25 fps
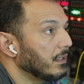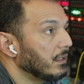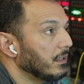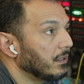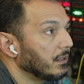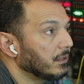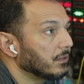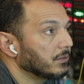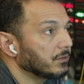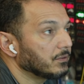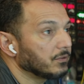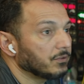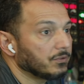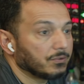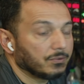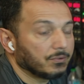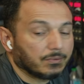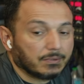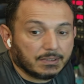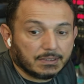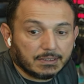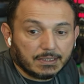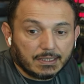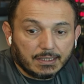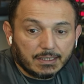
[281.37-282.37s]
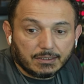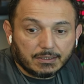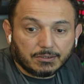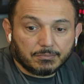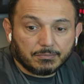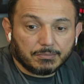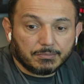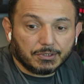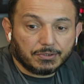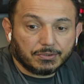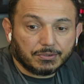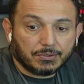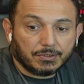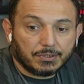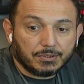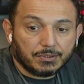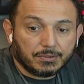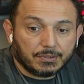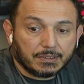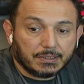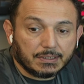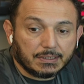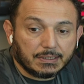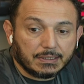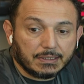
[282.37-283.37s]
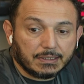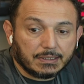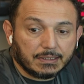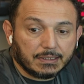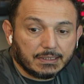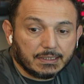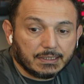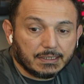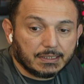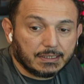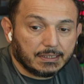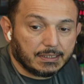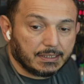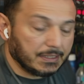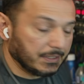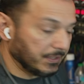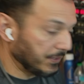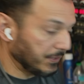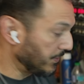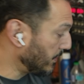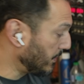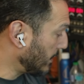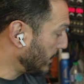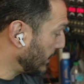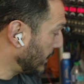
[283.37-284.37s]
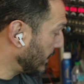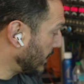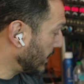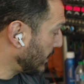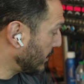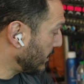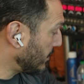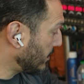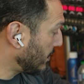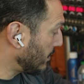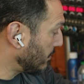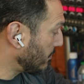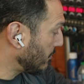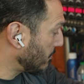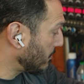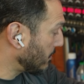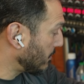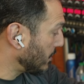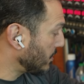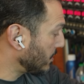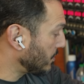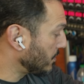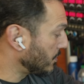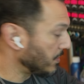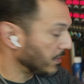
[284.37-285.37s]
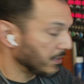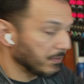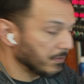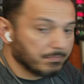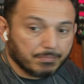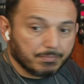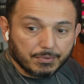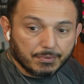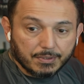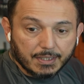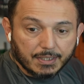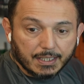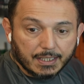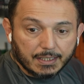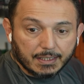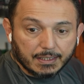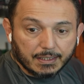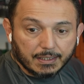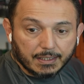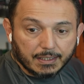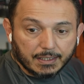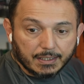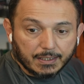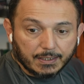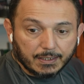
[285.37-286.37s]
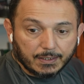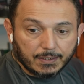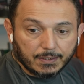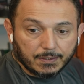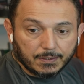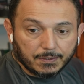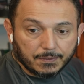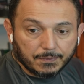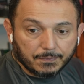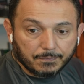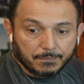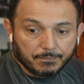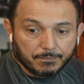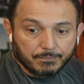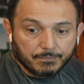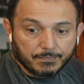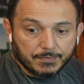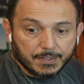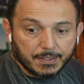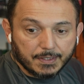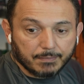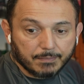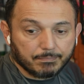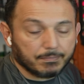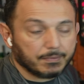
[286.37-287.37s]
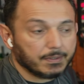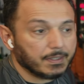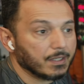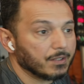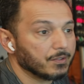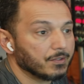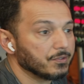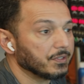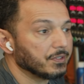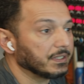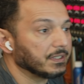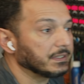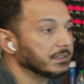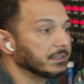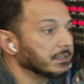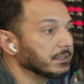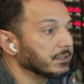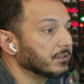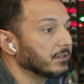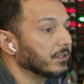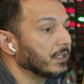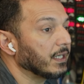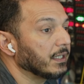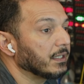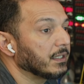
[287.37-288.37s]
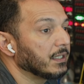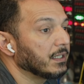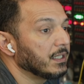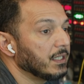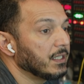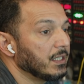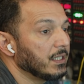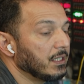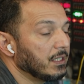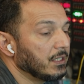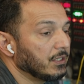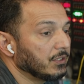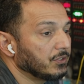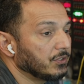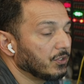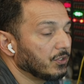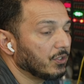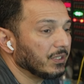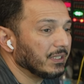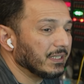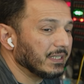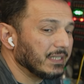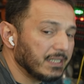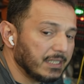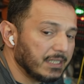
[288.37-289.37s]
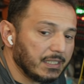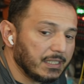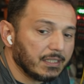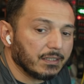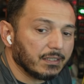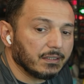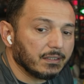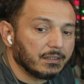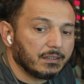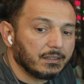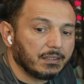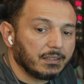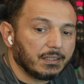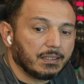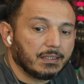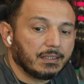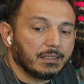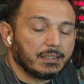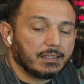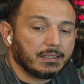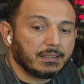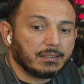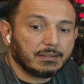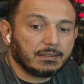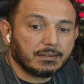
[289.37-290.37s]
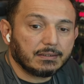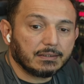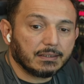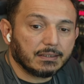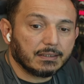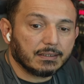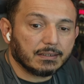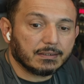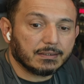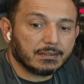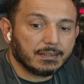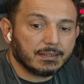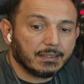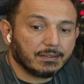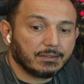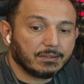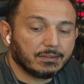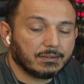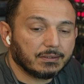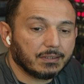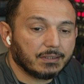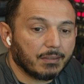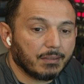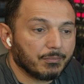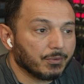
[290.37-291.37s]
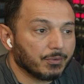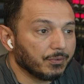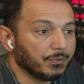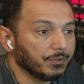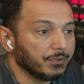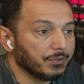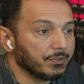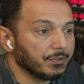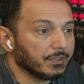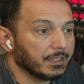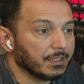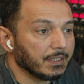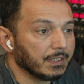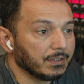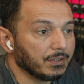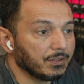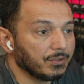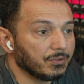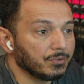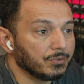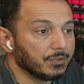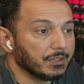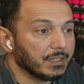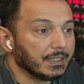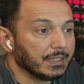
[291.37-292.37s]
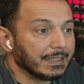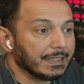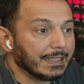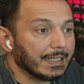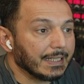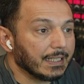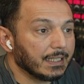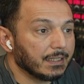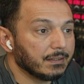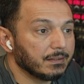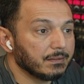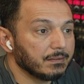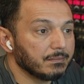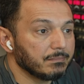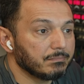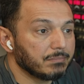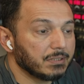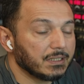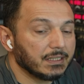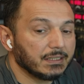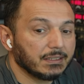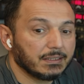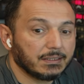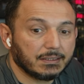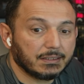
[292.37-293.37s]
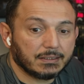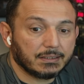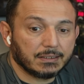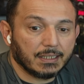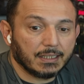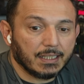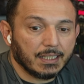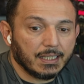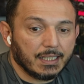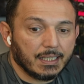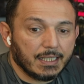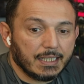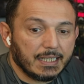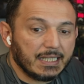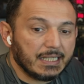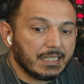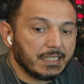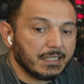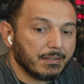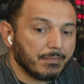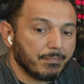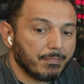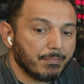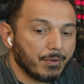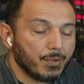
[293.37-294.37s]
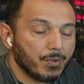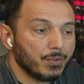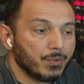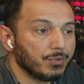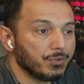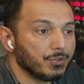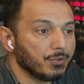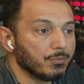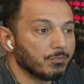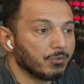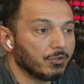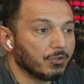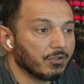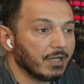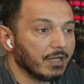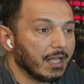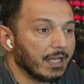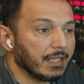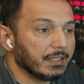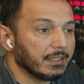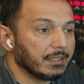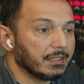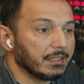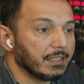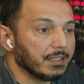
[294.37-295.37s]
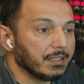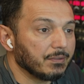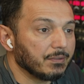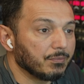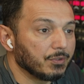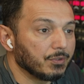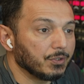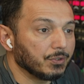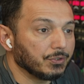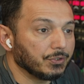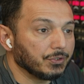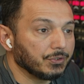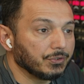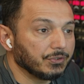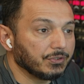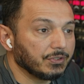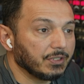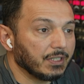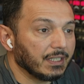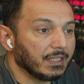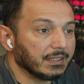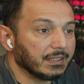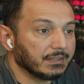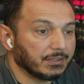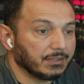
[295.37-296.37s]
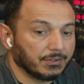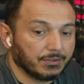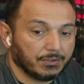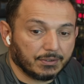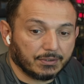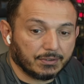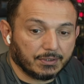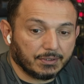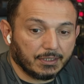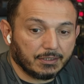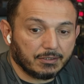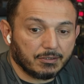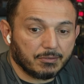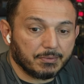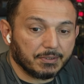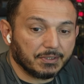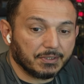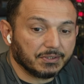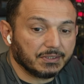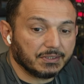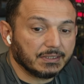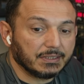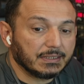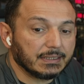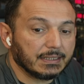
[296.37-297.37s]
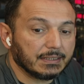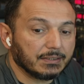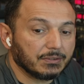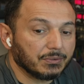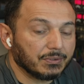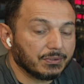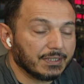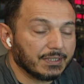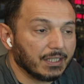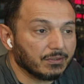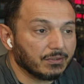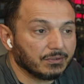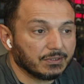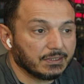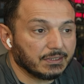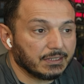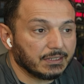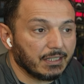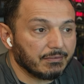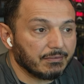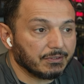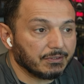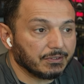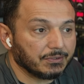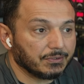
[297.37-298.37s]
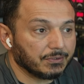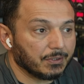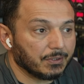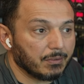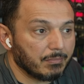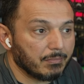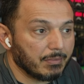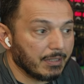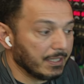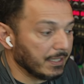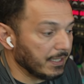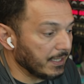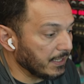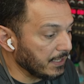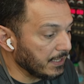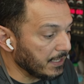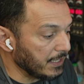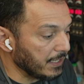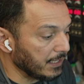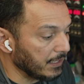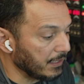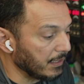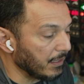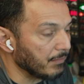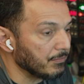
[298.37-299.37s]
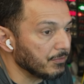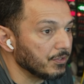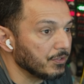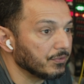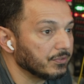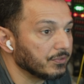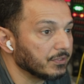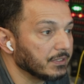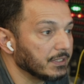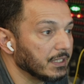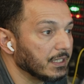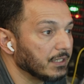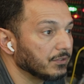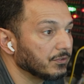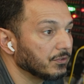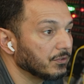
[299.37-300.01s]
I'm going to do a selection, make sure that you are seeing that, and you are not. So let me make sure to put that in there. Yep, now you can see. All right. So here in these connections, I'm going to connect to the CAN bus. In the boat, you more likely will use a serial connector because it's a 2007. So, but in here, I'm using that.